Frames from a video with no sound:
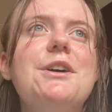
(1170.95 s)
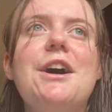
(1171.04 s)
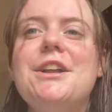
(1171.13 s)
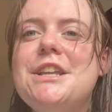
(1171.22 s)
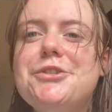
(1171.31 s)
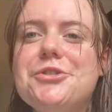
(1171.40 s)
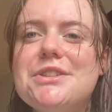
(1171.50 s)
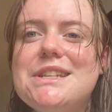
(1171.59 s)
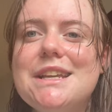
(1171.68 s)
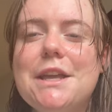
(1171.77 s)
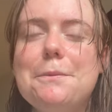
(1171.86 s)

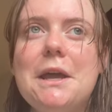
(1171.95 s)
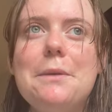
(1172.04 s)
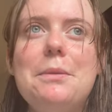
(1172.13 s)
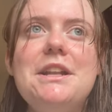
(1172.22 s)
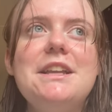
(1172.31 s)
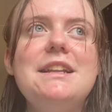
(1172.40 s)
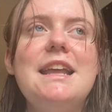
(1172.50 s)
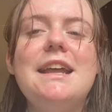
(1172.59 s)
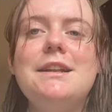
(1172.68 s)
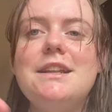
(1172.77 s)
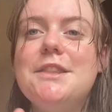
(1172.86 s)
uninteresting in my opinion, and